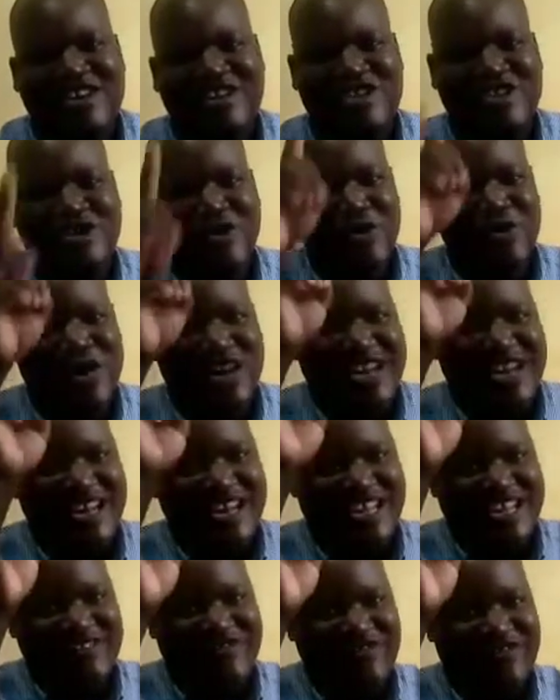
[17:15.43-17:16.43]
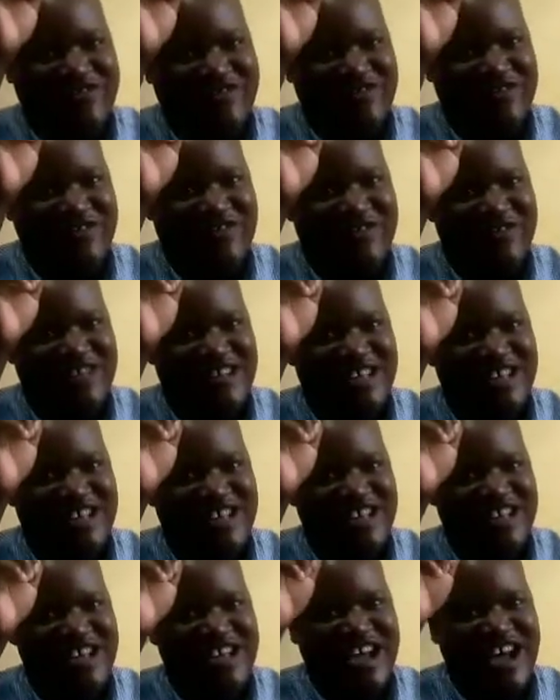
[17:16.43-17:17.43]
you will live
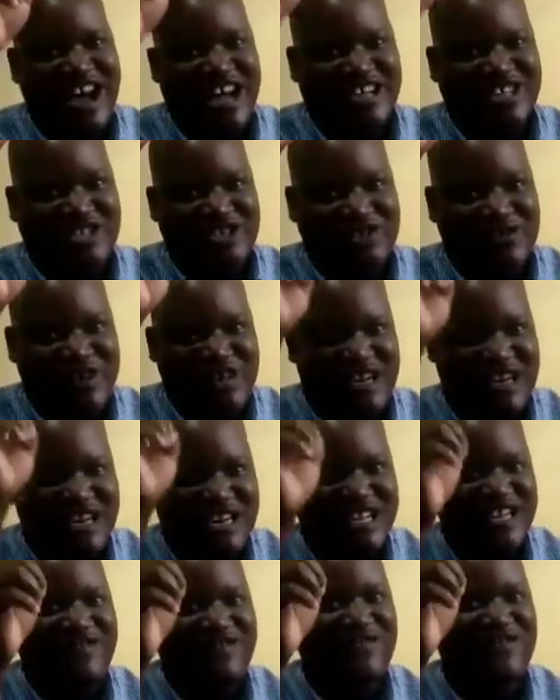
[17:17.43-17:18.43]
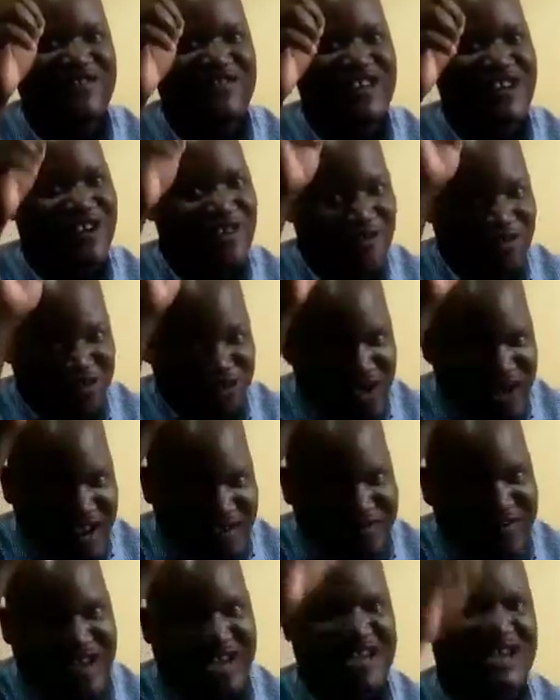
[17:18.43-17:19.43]
and you will live
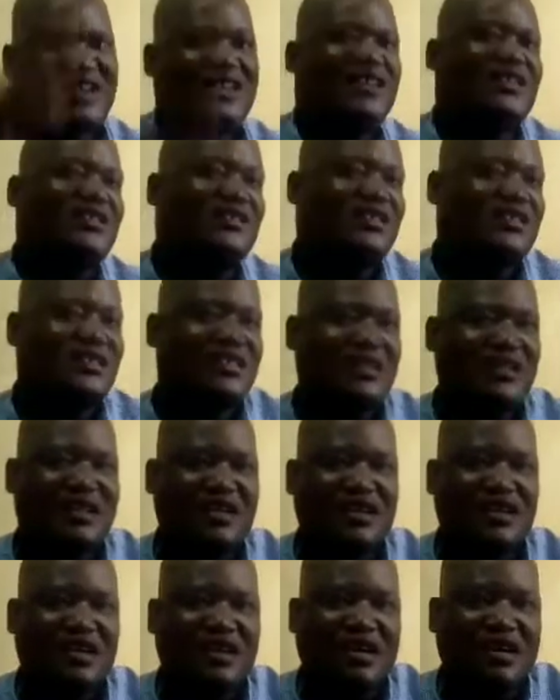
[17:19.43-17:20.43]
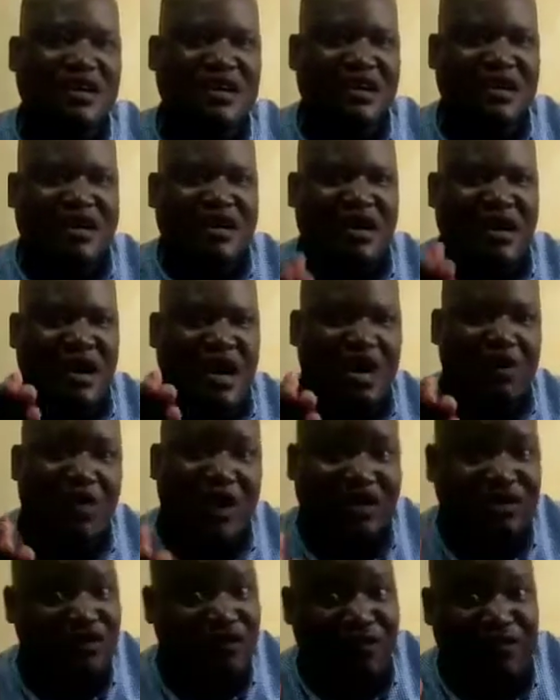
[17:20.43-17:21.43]
forever. I
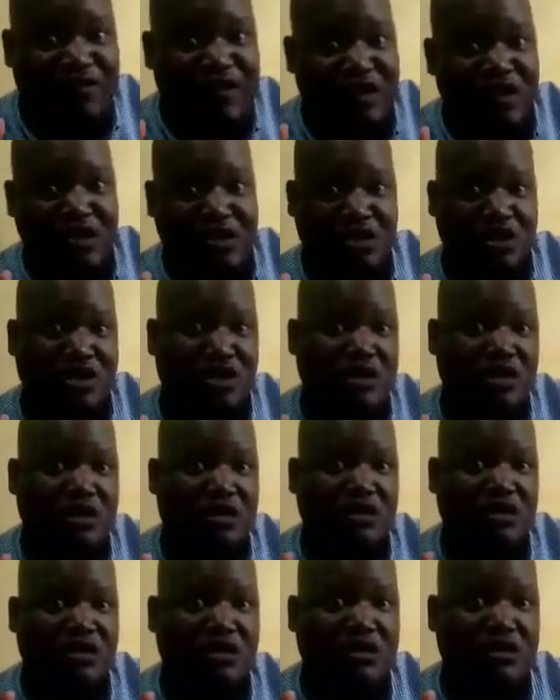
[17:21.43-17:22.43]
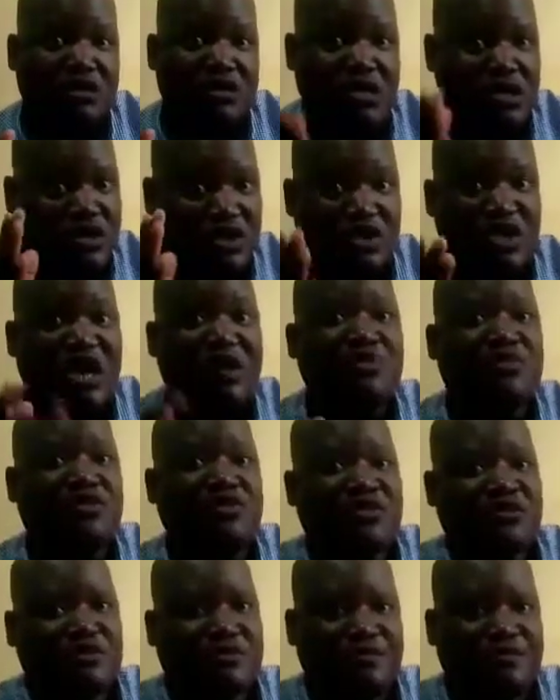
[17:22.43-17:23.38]
want to finish this sermon.